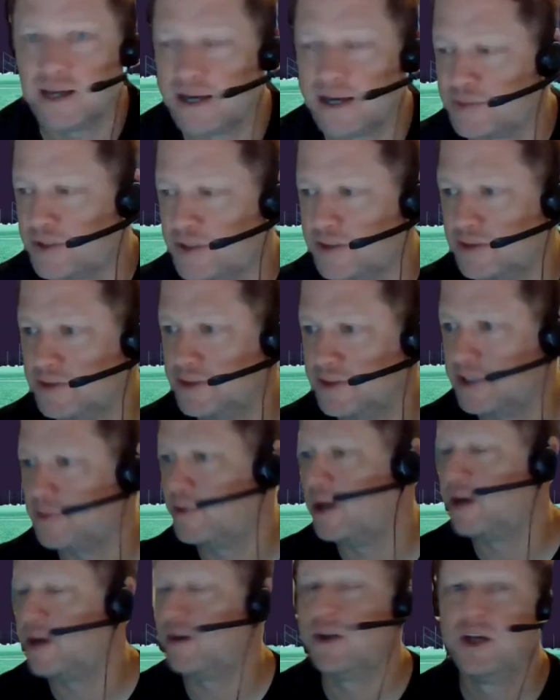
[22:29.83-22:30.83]
absolutely.
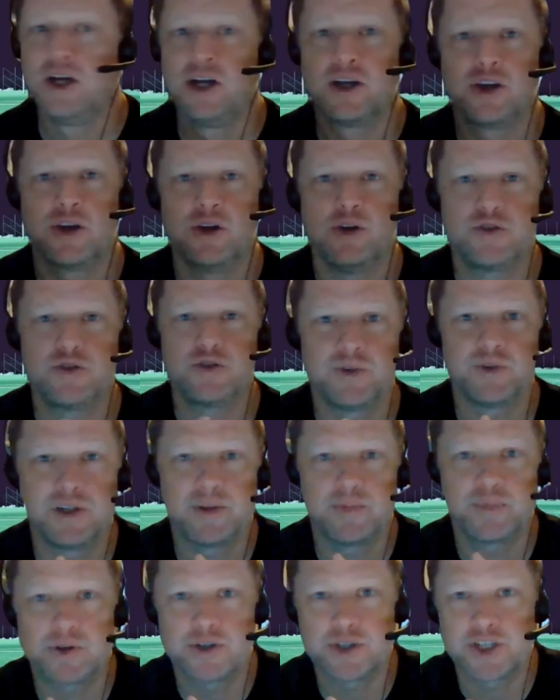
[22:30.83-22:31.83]
Well, Coach, really
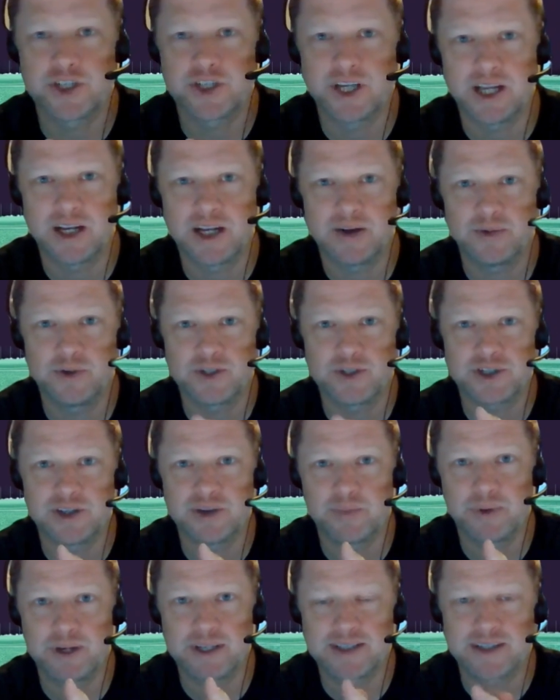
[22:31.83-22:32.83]
appreciate it. Wish you
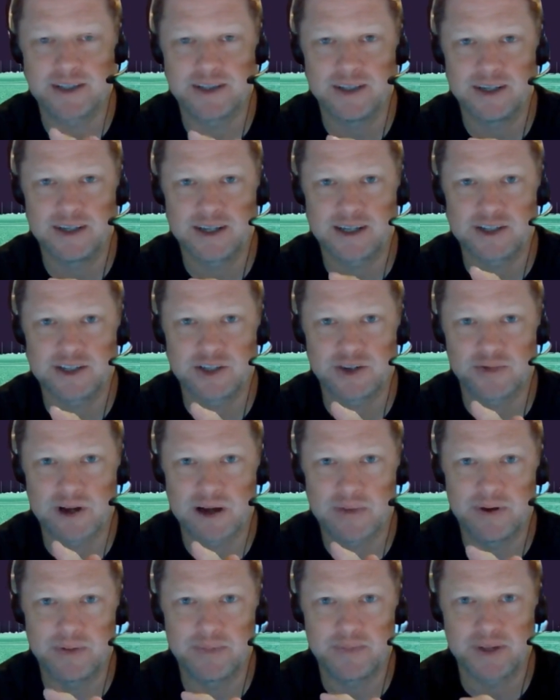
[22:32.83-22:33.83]
the best of luck as you
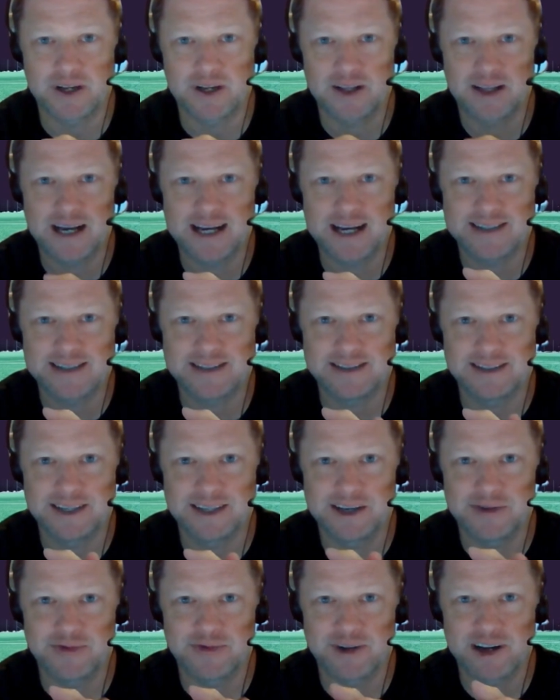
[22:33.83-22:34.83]
wrap up the class and
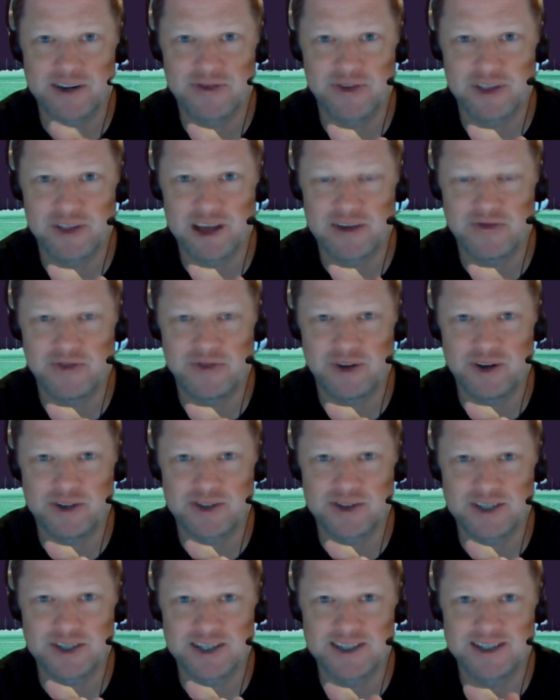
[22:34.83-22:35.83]
get ready for that fall
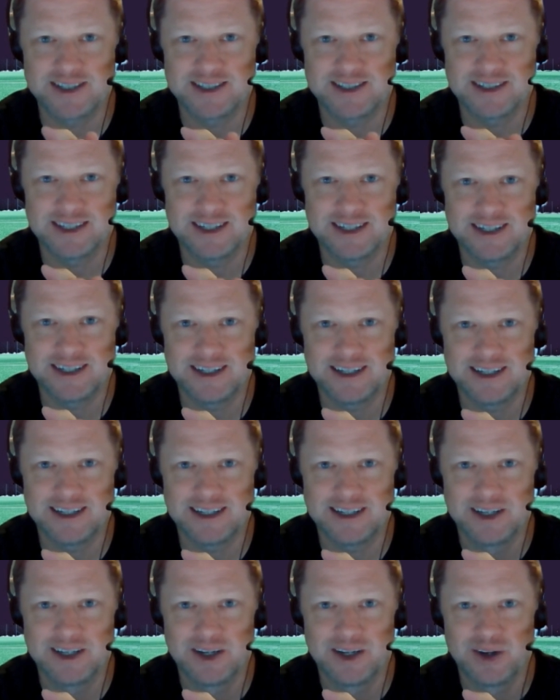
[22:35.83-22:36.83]
season. And
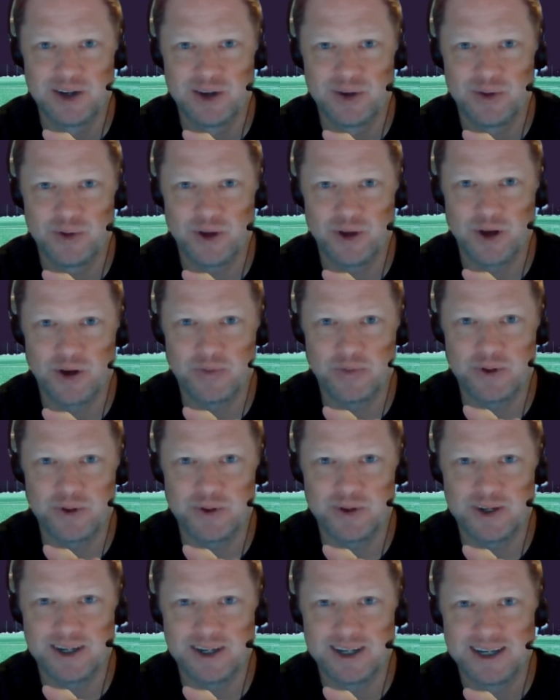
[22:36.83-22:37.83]
we hope
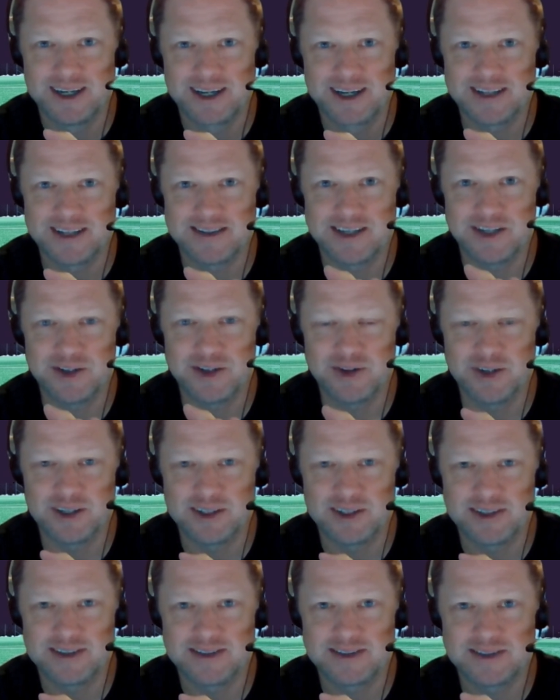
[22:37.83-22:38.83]
you continue
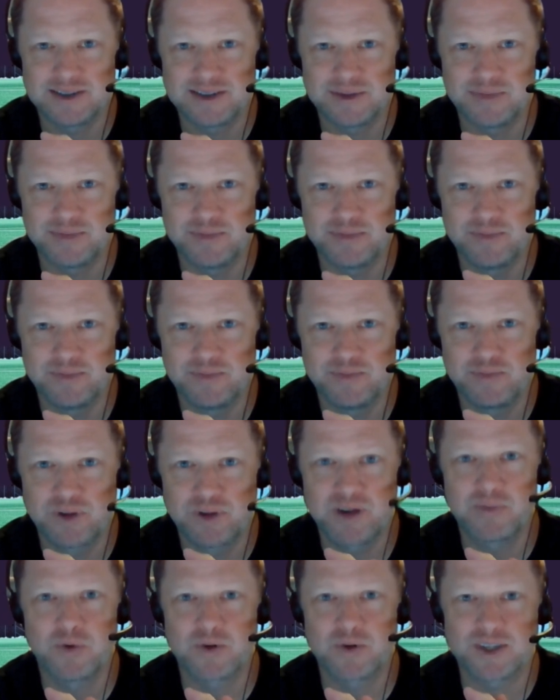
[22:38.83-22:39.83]
to
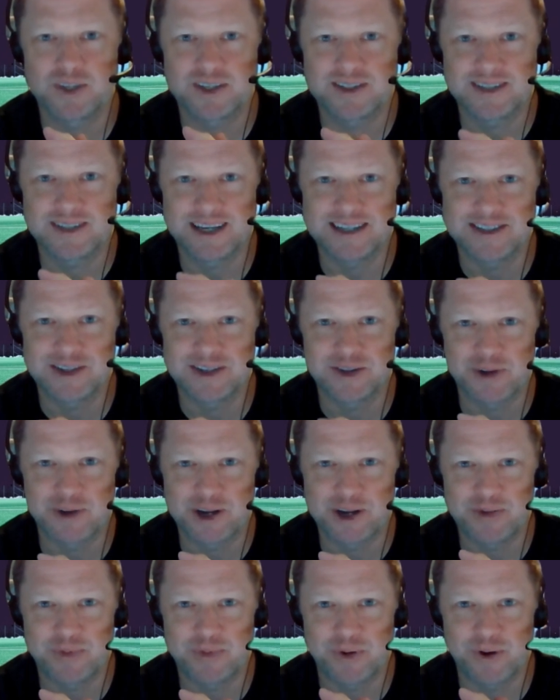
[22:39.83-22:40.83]
bring more success to the
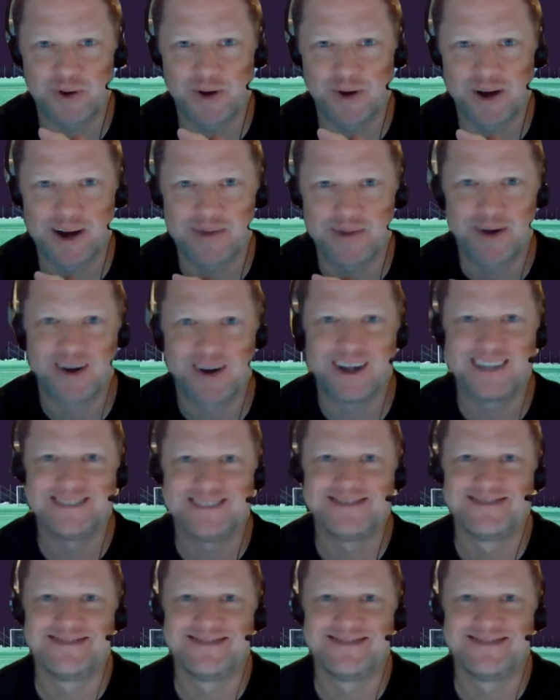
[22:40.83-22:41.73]
Randall program. All right.